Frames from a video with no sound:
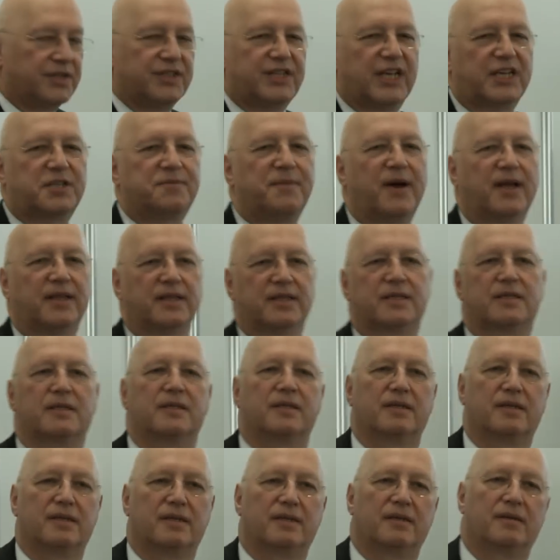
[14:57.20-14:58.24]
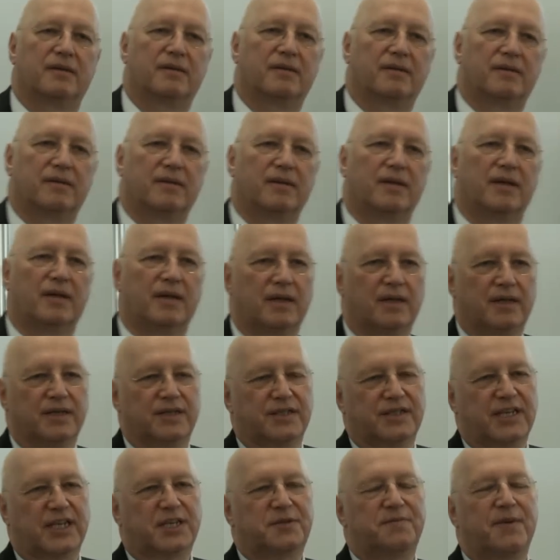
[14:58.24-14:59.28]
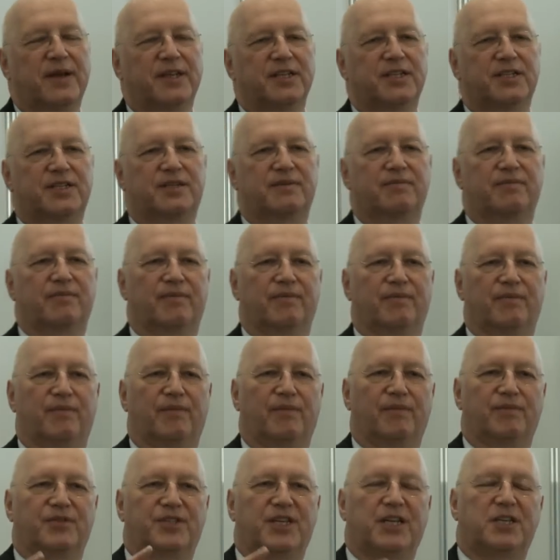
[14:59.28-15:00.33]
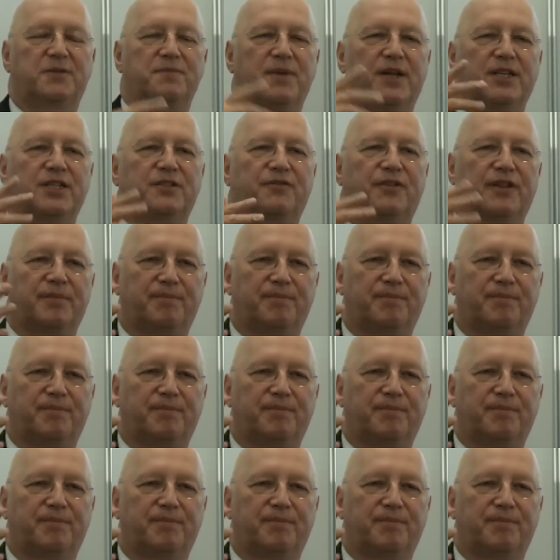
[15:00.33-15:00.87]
6 months. 6 months. 6 months